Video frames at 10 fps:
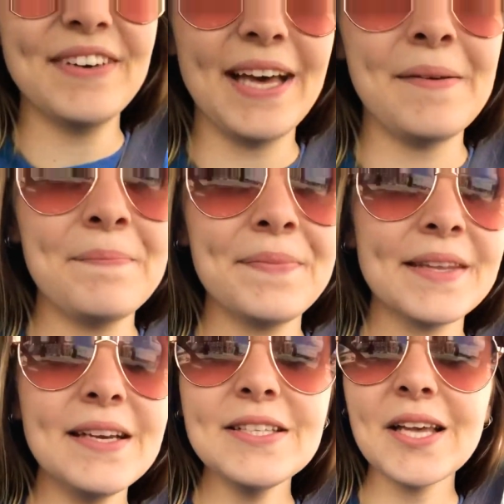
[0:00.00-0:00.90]
But
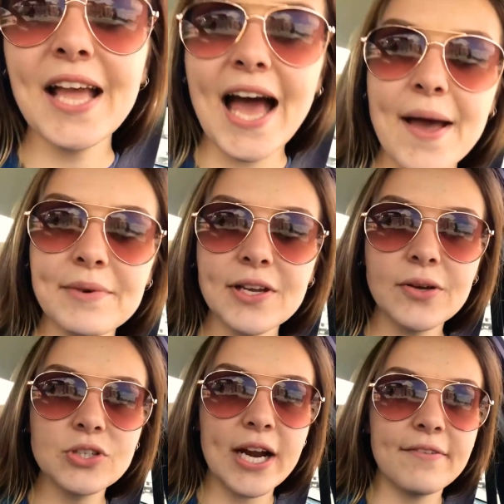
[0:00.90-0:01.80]
so yeah, I'm gonna
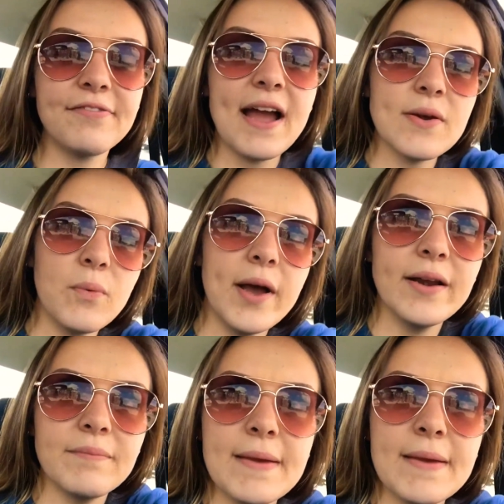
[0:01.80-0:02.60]
go try to find one,